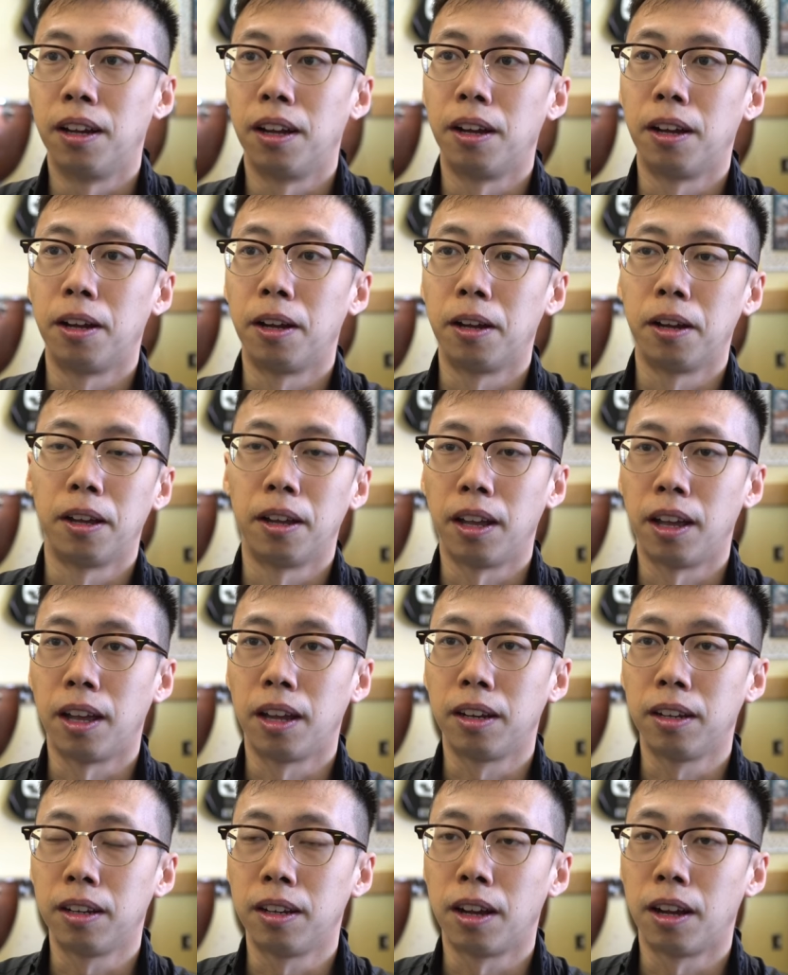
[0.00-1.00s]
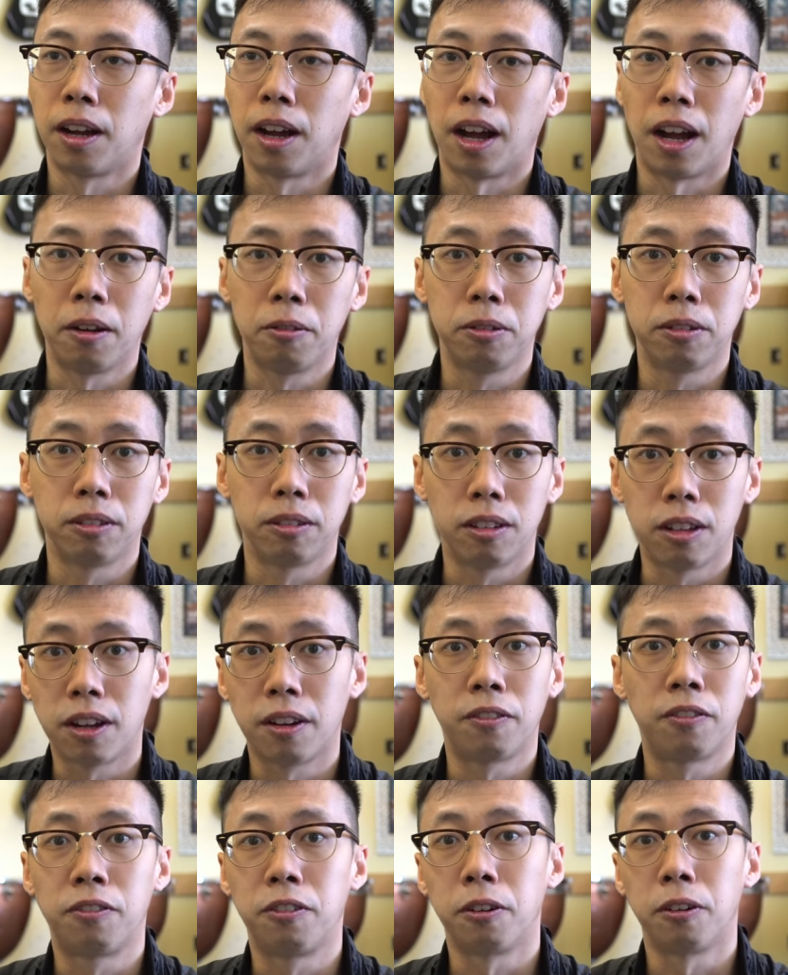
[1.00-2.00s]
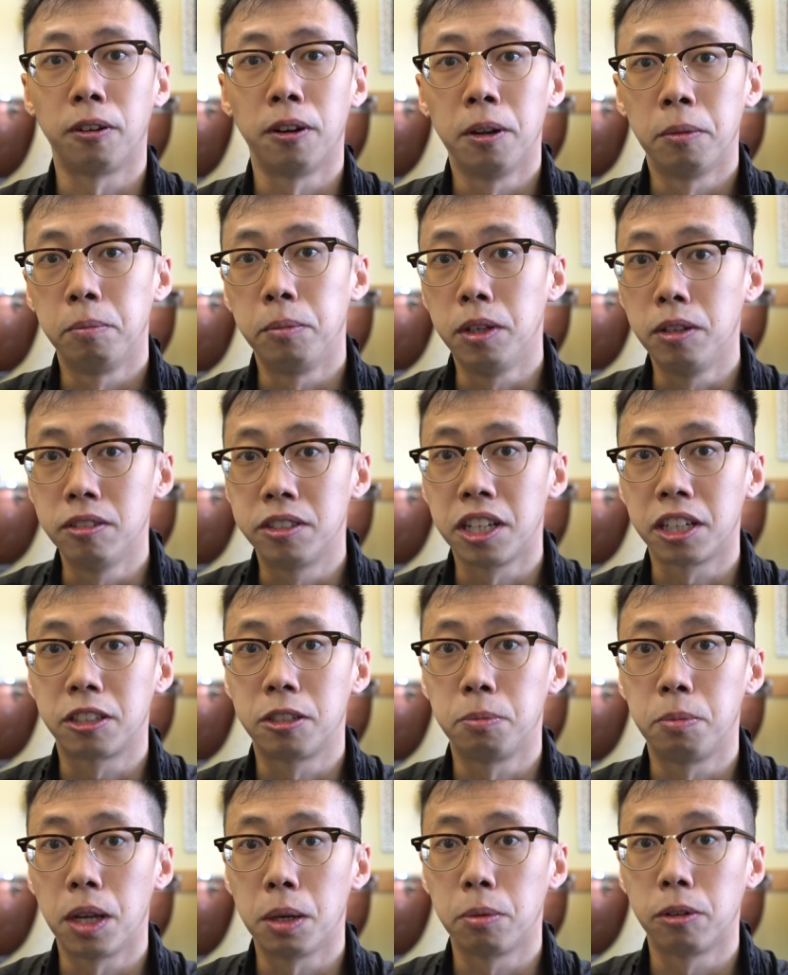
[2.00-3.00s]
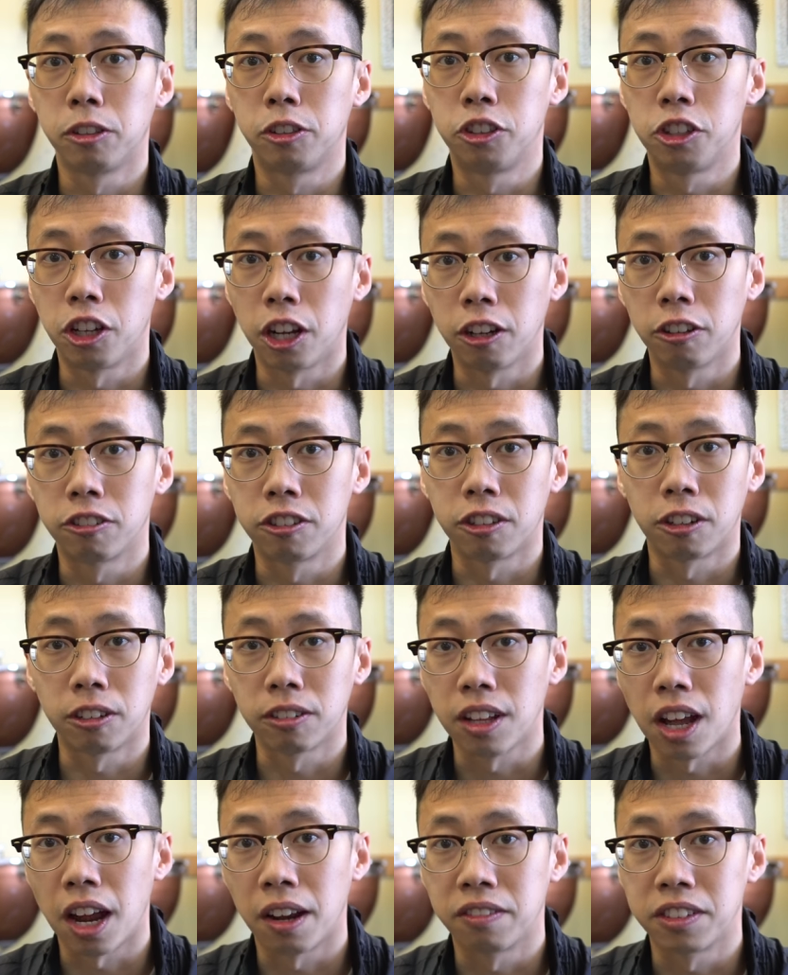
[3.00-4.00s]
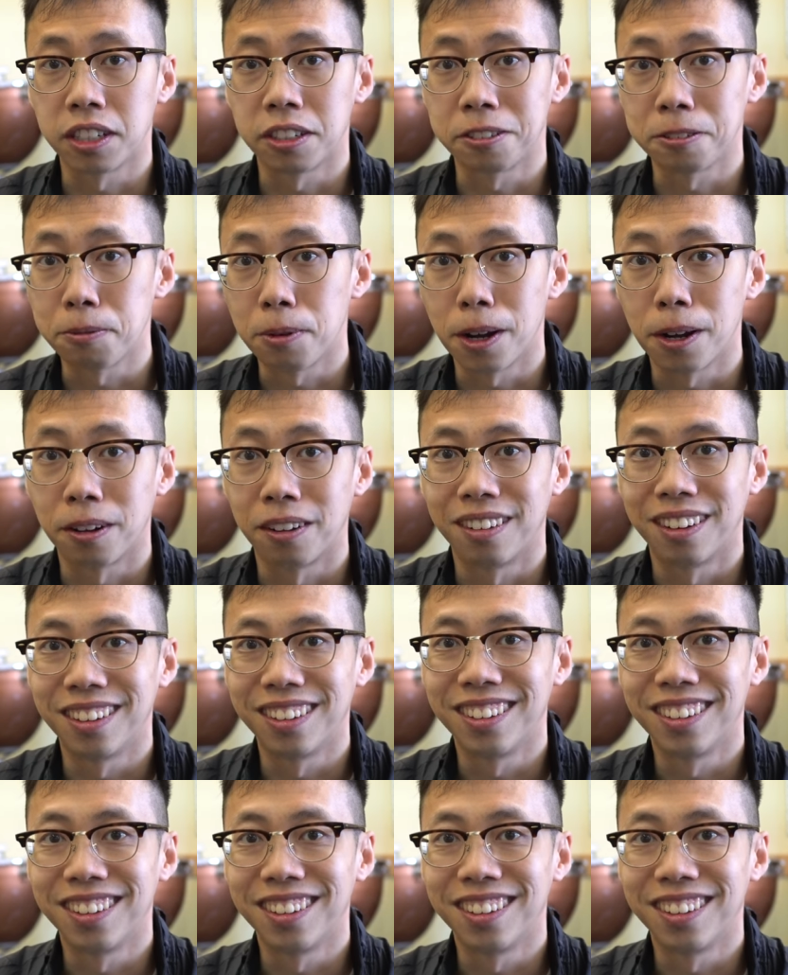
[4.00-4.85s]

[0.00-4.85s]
I would love for music to be able to change their lives as well.